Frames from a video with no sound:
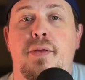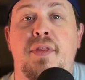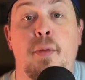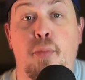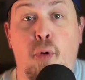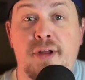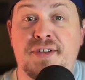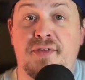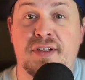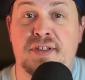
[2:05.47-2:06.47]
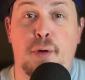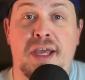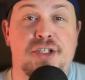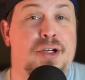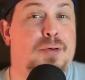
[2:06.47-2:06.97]
The importance of this
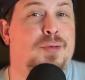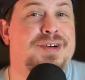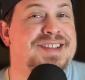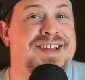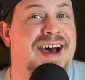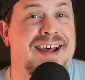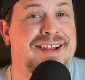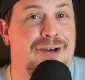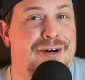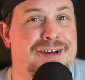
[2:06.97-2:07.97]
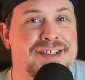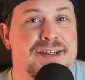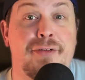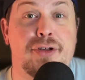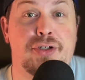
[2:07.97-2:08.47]
location was not lost
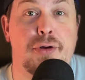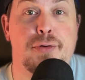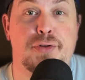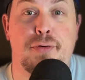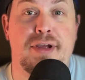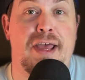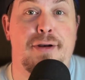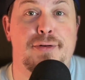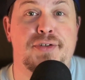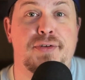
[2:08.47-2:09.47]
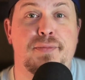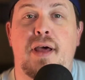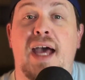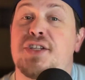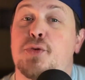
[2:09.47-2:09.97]
on the show's creators,
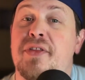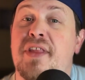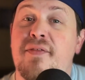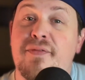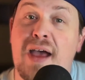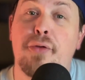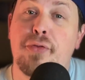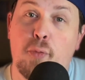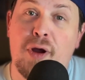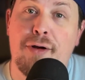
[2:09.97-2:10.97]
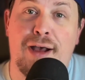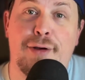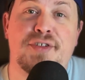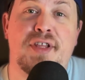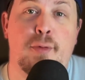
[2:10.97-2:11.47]
as when they found the
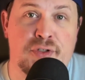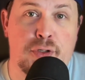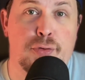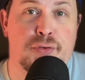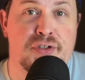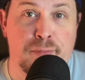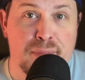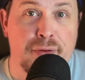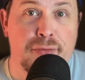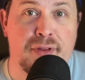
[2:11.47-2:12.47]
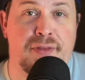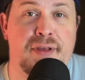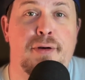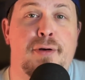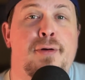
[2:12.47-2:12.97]
warehouse that was used to build the
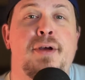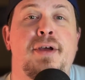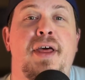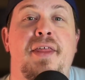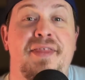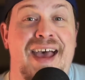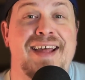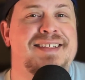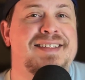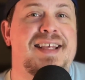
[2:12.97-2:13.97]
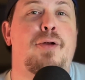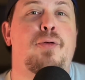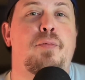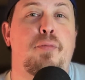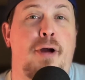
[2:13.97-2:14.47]
theater, that
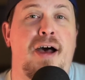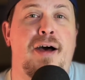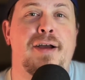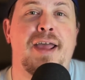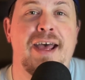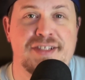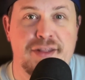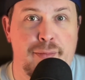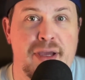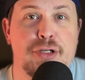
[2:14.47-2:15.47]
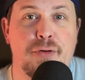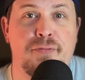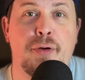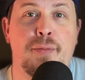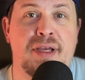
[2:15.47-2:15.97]
settled Prague as the major
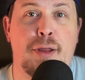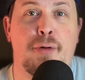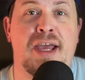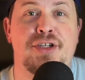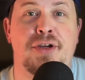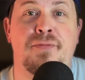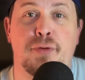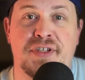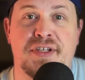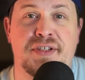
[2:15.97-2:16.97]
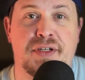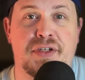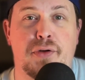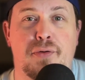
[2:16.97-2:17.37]
filming location for Season 2.